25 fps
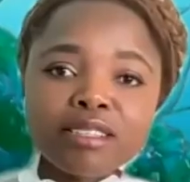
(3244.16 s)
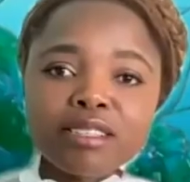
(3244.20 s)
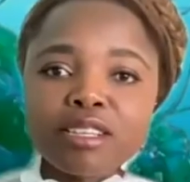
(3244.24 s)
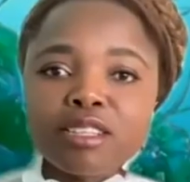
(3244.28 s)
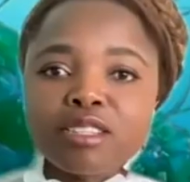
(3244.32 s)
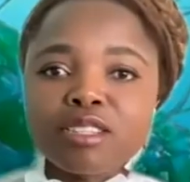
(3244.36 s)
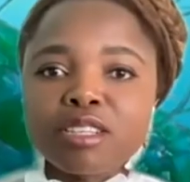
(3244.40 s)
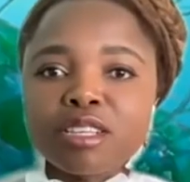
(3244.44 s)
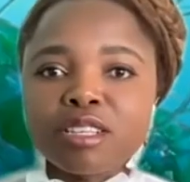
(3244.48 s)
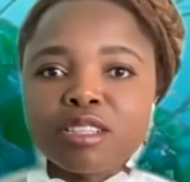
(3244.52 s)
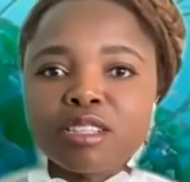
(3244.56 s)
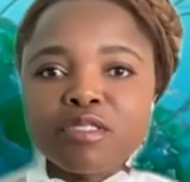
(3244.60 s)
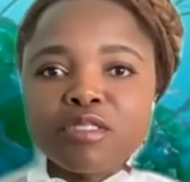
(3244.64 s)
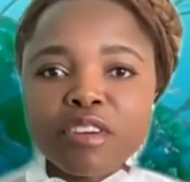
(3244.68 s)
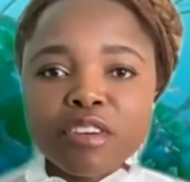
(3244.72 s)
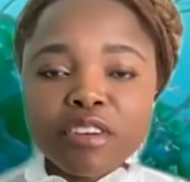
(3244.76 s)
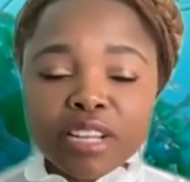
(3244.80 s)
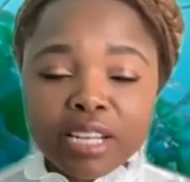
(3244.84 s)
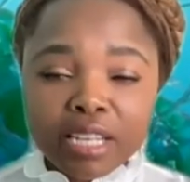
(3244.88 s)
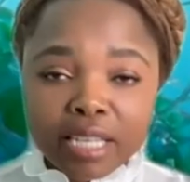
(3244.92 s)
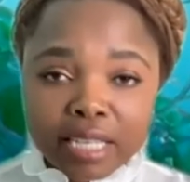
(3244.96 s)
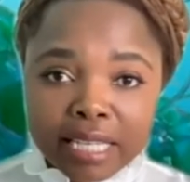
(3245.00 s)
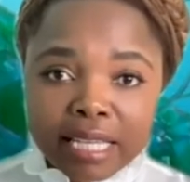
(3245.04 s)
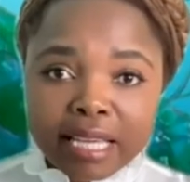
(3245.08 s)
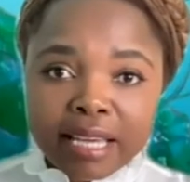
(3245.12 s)
it's very
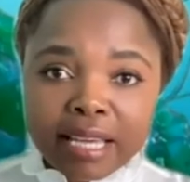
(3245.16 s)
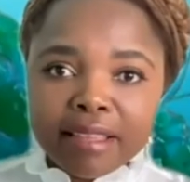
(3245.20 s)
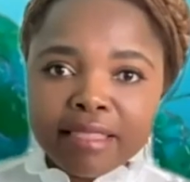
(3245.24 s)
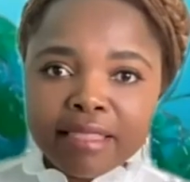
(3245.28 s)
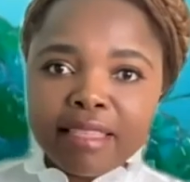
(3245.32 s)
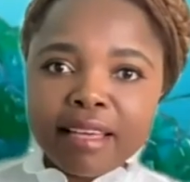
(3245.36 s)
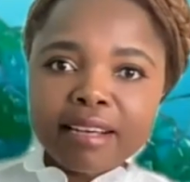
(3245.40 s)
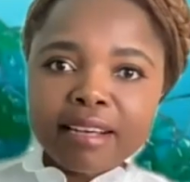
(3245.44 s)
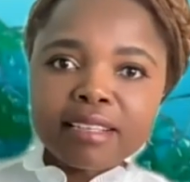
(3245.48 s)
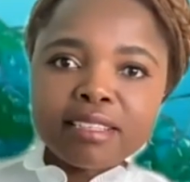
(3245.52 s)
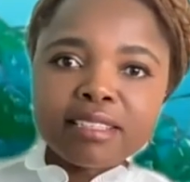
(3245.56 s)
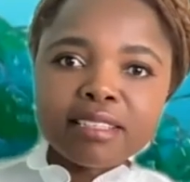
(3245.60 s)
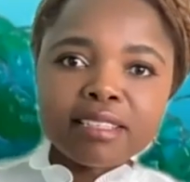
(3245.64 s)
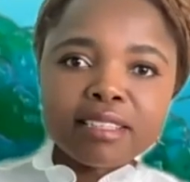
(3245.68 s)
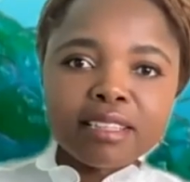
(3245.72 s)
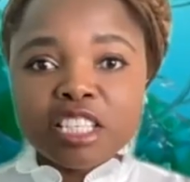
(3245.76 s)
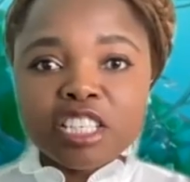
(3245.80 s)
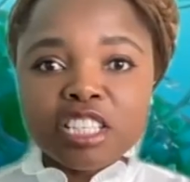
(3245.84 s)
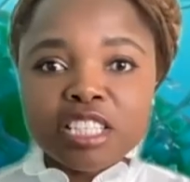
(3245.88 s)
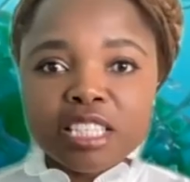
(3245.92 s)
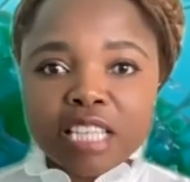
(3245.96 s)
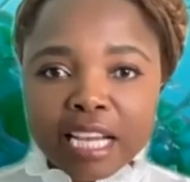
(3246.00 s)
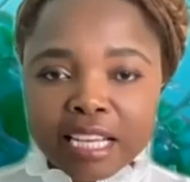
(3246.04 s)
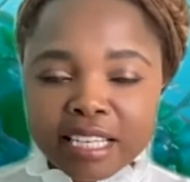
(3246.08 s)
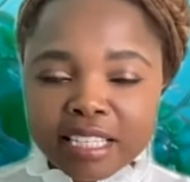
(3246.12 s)
clear that
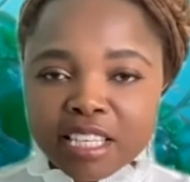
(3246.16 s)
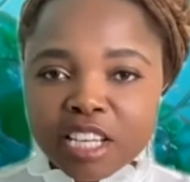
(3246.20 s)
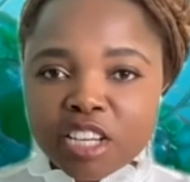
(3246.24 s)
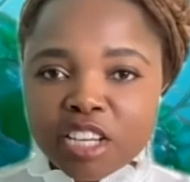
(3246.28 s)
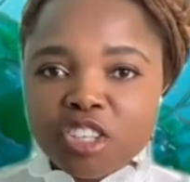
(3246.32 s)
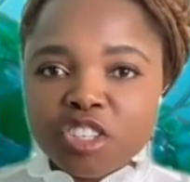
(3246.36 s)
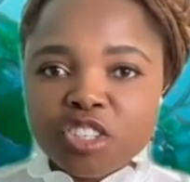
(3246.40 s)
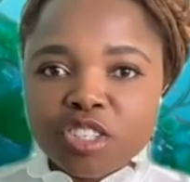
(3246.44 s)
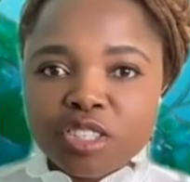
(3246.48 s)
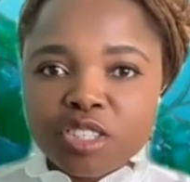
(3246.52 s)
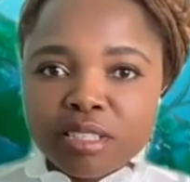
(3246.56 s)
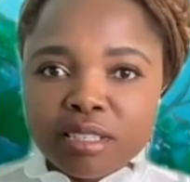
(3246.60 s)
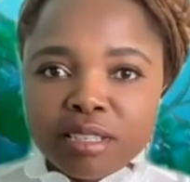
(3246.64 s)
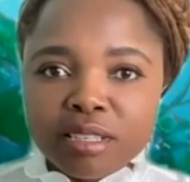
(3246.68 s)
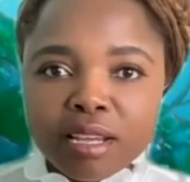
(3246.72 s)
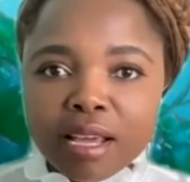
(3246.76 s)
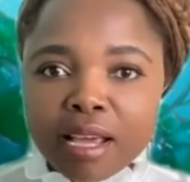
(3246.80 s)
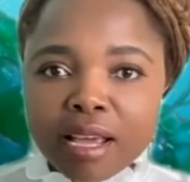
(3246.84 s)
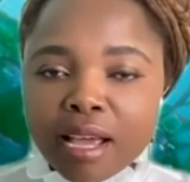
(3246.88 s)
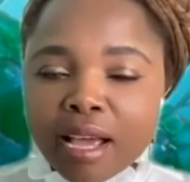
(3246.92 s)
digitization,